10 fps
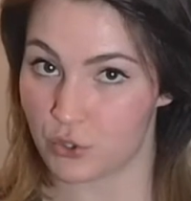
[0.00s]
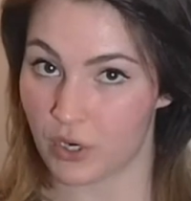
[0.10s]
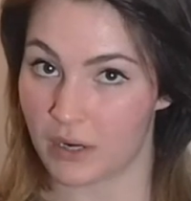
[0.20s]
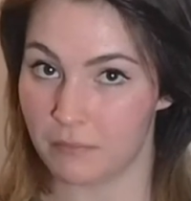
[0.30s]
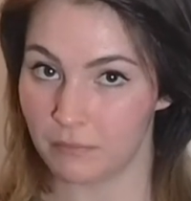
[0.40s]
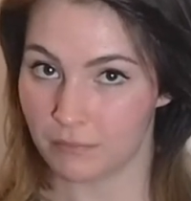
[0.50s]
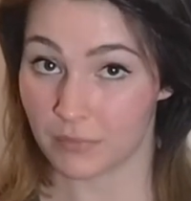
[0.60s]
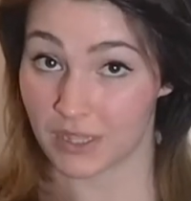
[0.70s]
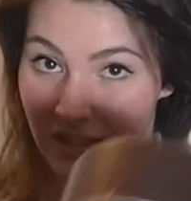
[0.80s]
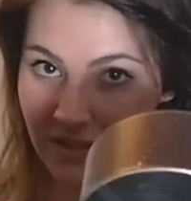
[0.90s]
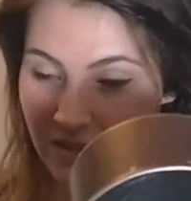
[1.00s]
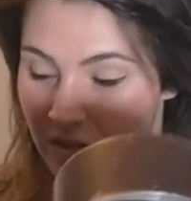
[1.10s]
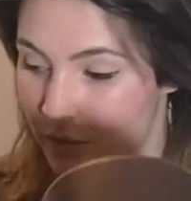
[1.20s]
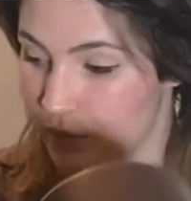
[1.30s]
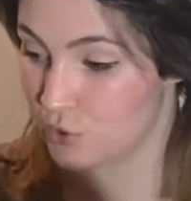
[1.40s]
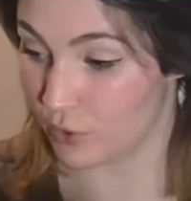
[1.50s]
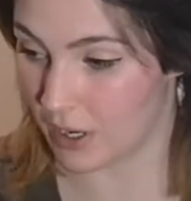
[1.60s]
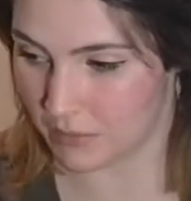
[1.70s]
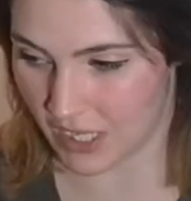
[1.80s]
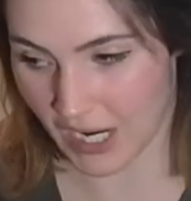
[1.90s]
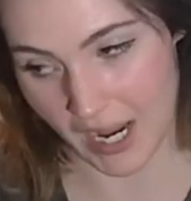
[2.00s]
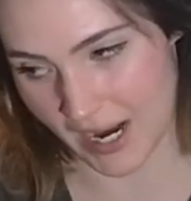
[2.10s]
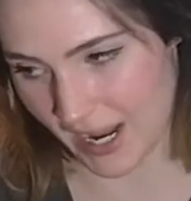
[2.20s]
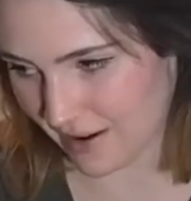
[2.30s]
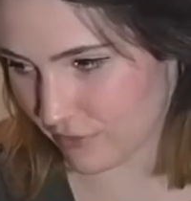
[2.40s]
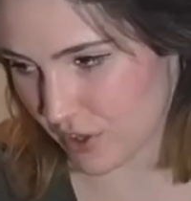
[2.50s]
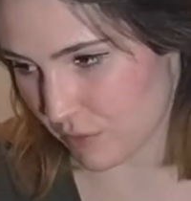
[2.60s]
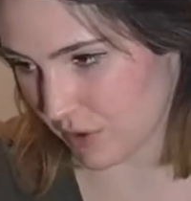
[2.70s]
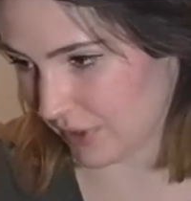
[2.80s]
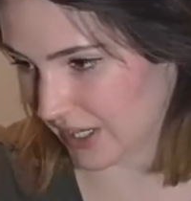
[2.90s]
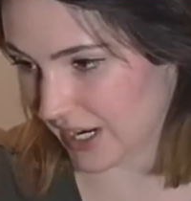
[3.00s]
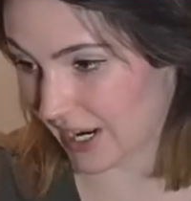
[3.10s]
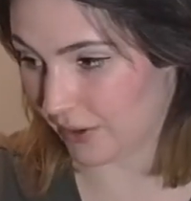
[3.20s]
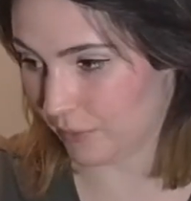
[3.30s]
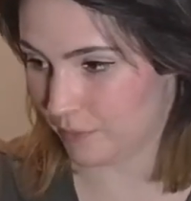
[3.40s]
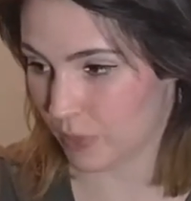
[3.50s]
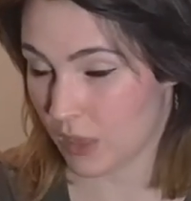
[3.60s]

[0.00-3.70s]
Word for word: a drum, this is the drum that I have with me right now,